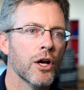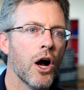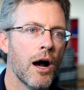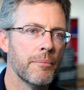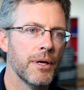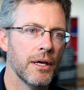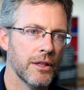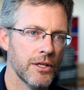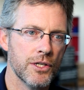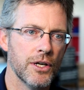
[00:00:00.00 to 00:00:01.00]
copying
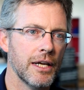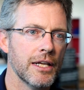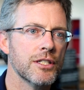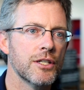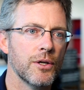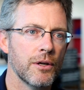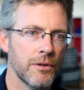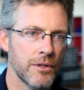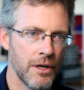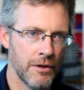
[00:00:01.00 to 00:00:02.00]
the Australian Institute of
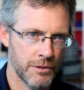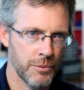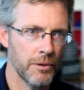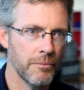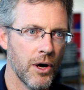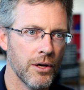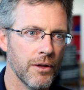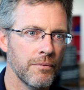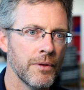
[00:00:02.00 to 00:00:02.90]
Sport model.